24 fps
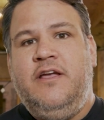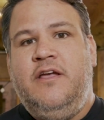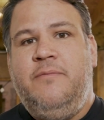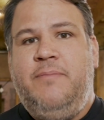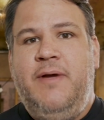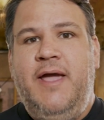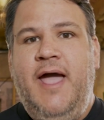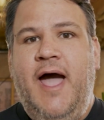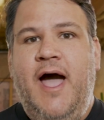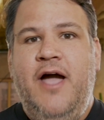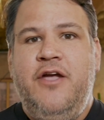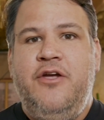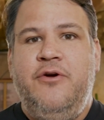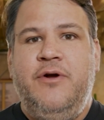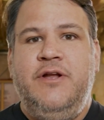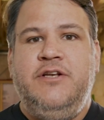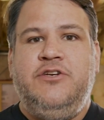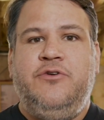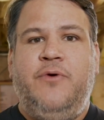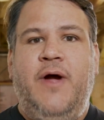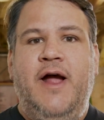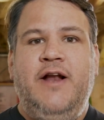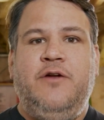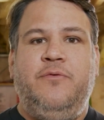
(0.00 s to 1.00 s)
could be how you
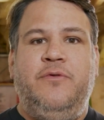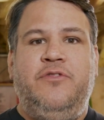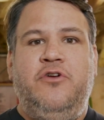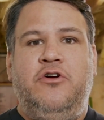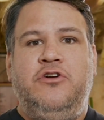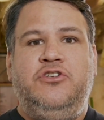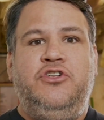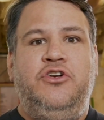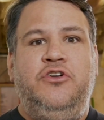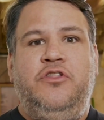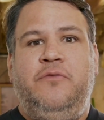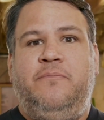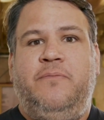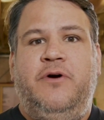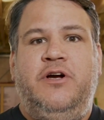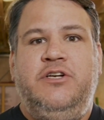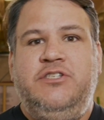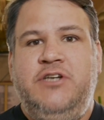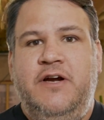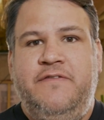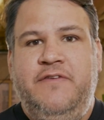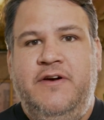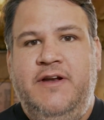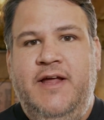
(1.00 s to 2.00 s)
interact with your
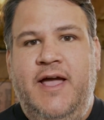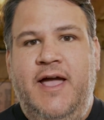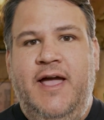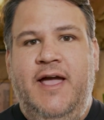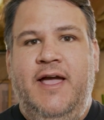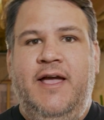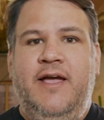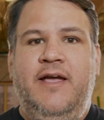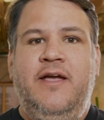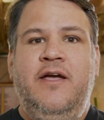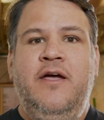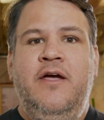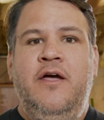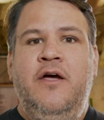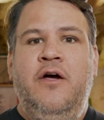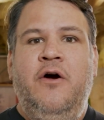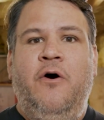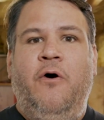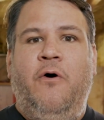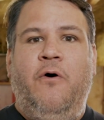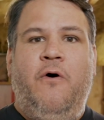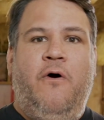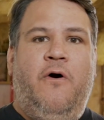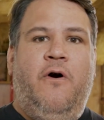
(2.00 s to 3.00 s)
toothbrush every day,
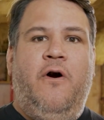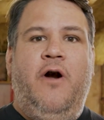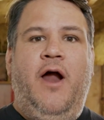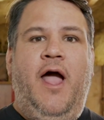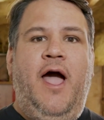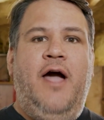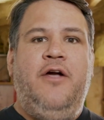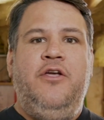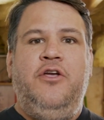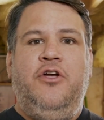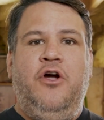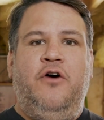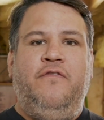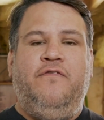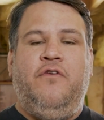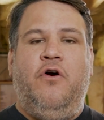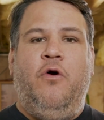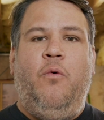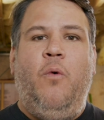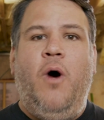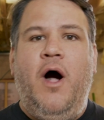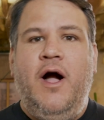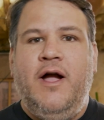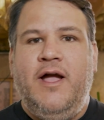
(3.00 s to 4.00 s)
or how you go for
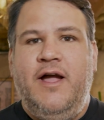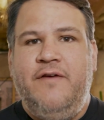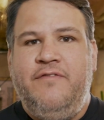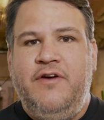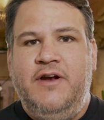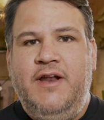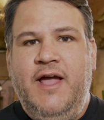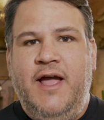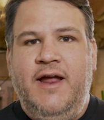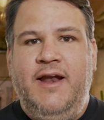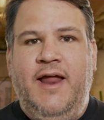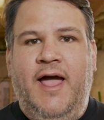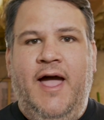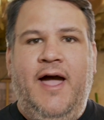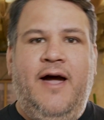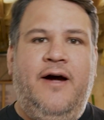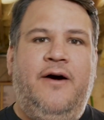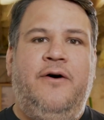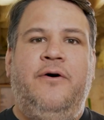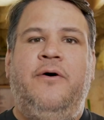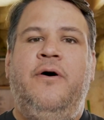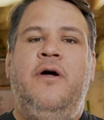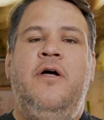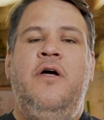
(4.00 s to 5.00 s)
a walk every day
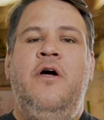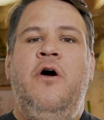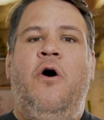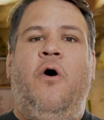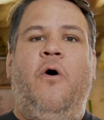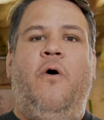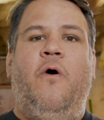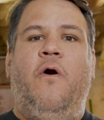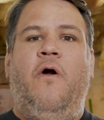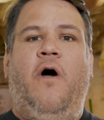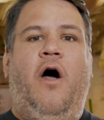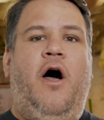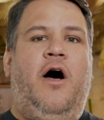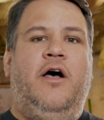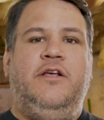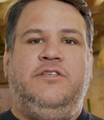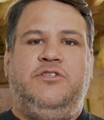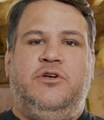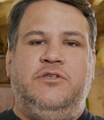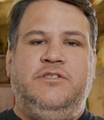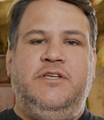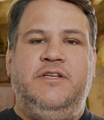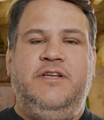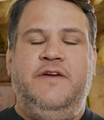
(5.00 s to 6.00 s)
now, or all
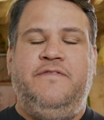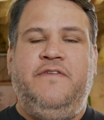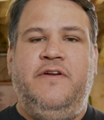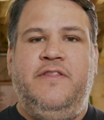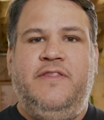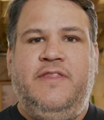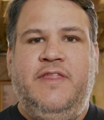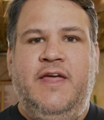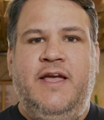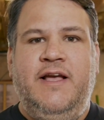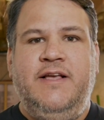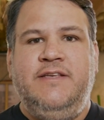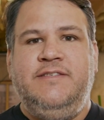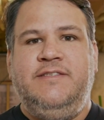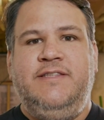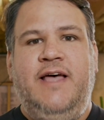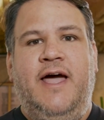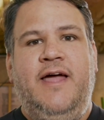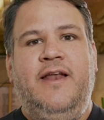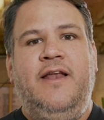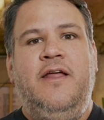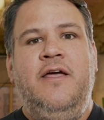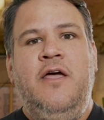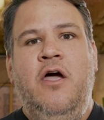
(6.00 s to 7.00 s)
sorts of different things
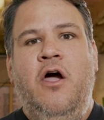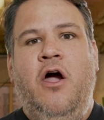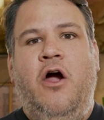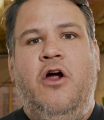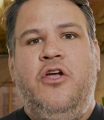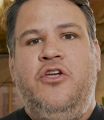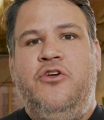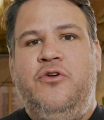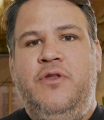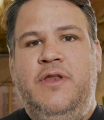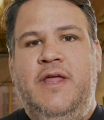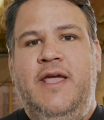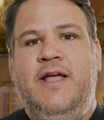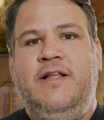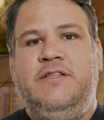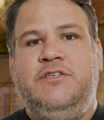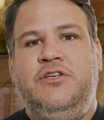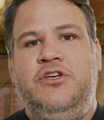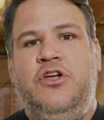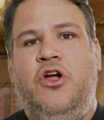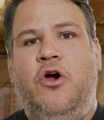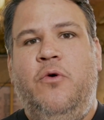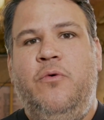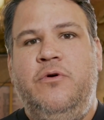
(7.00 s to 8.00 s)
that are unique
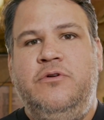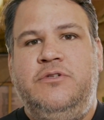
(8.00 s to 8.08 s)
to your